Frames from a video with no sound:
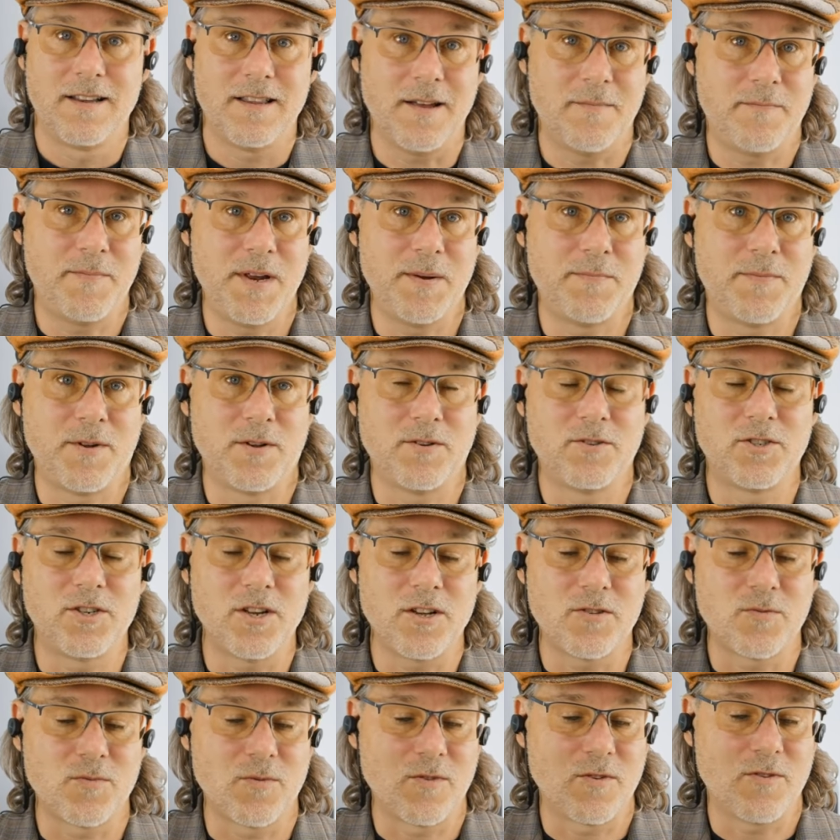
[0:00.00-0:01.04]
that people
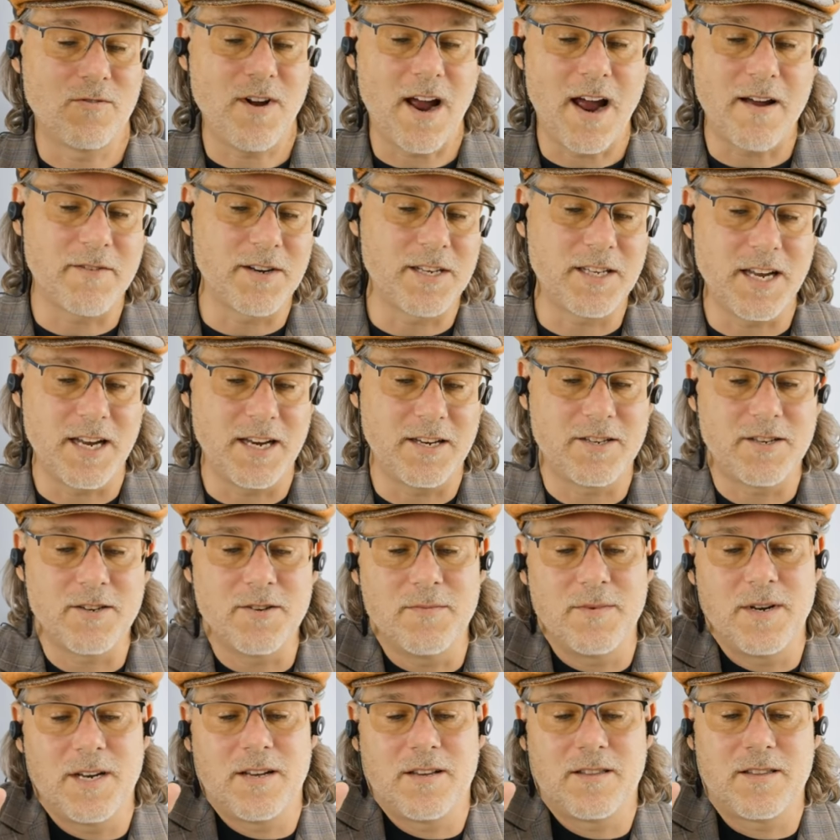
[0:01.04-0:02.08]
just will gravitate
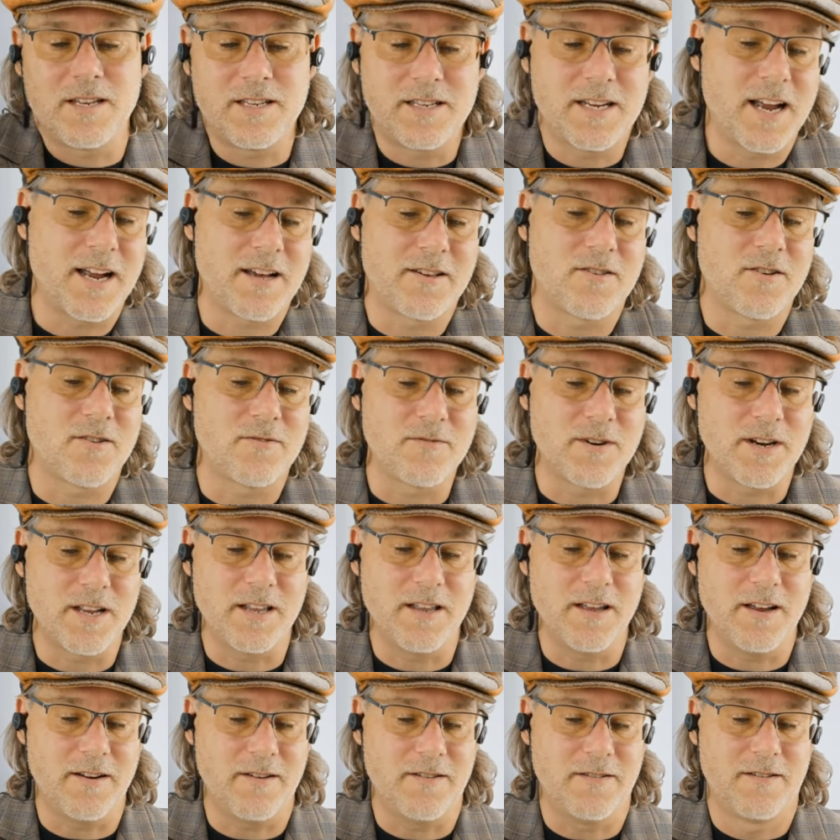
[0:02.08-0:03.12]
to because the tech's already
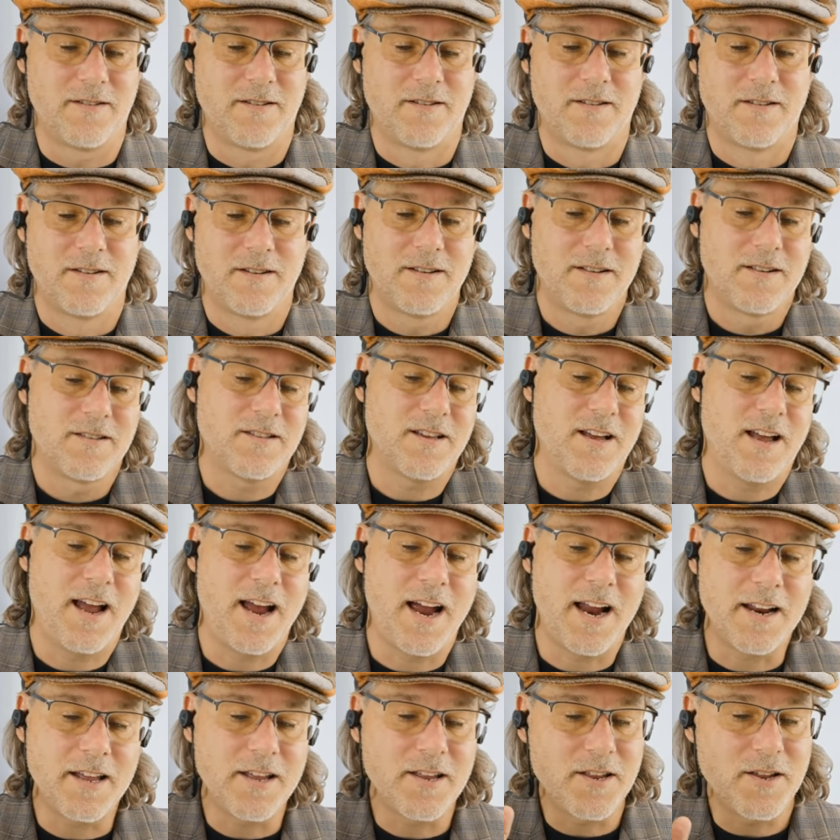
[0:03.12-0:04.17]
there. So
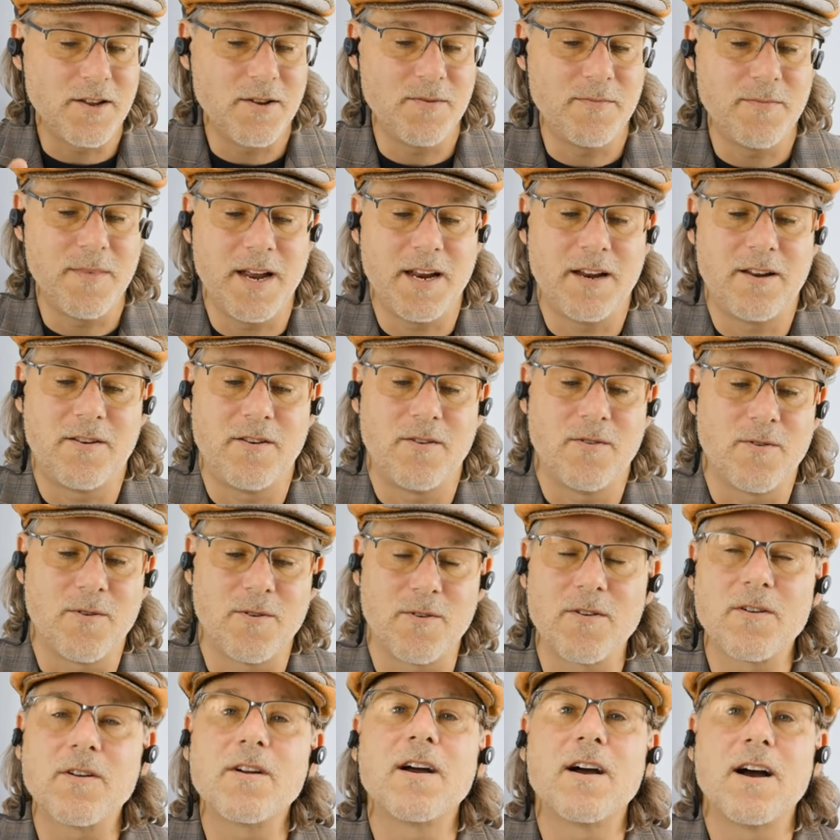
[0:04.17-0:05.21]
how do you make
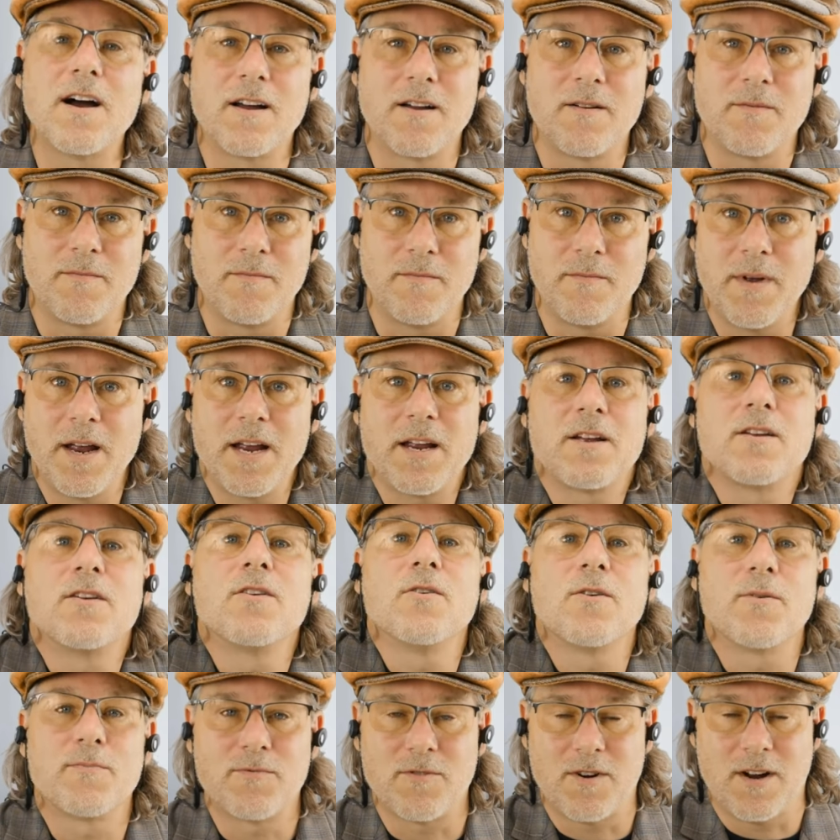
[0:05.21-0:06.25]
your make
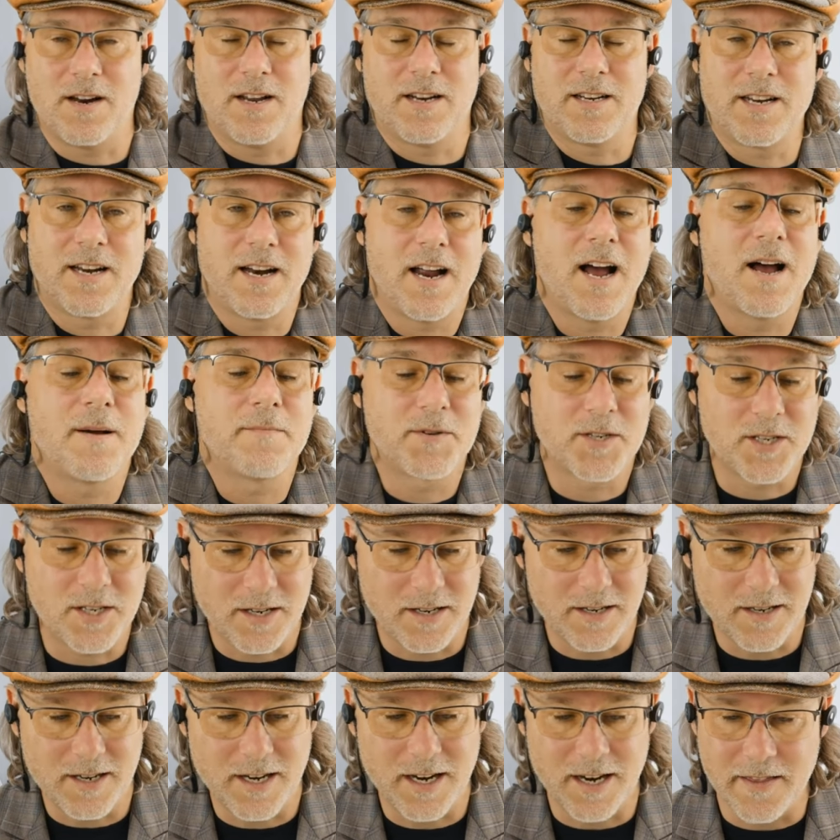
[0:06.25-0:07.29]
your product an
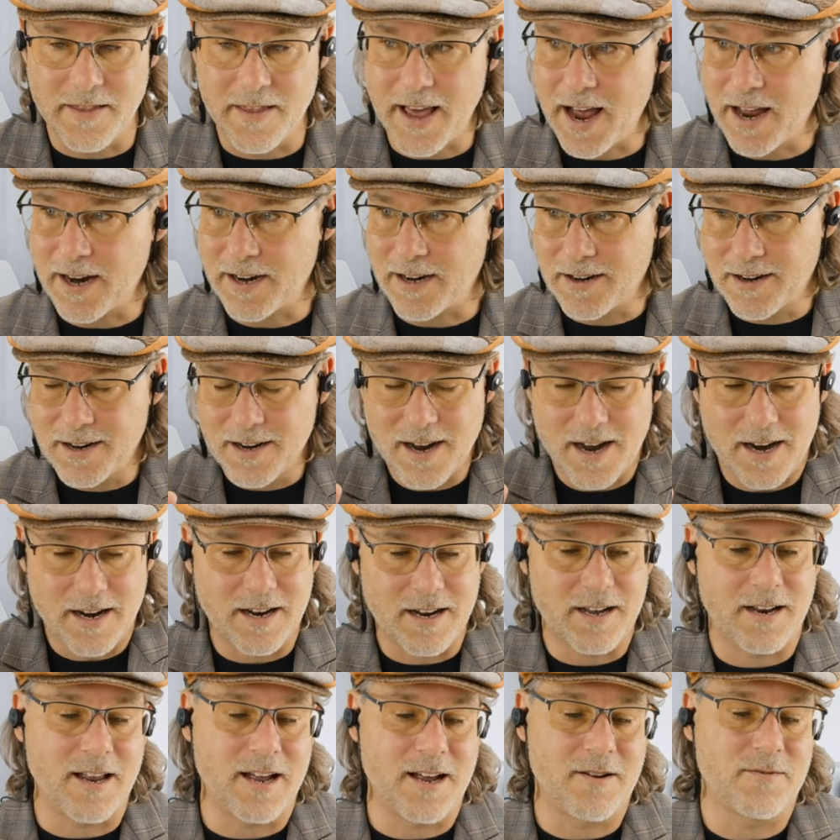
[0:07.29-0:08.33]
option in that kind
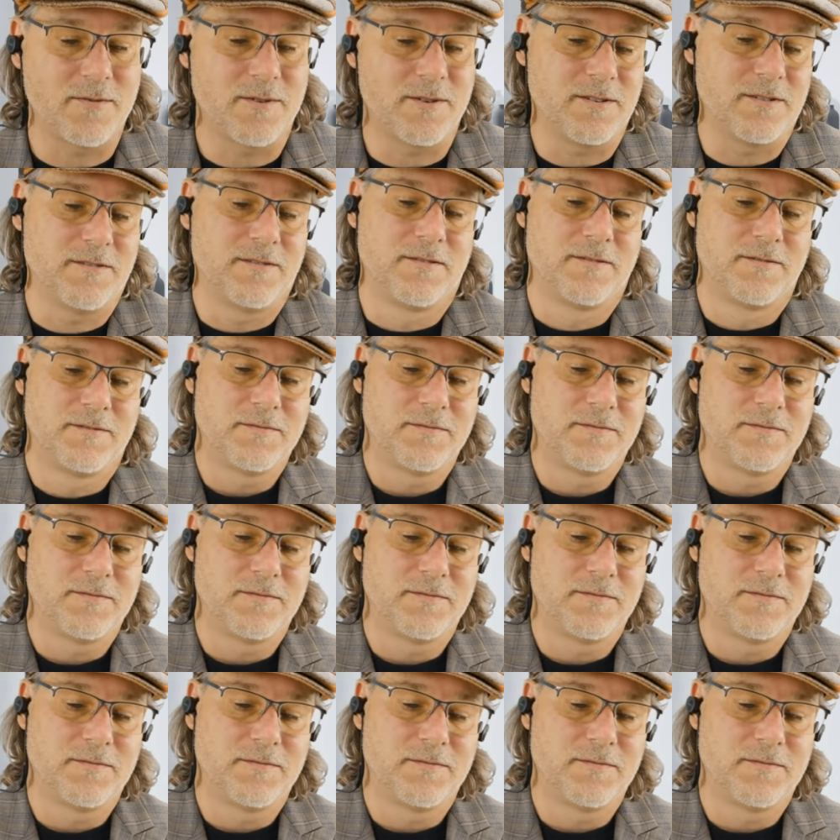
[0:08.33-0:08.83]
of cloud world.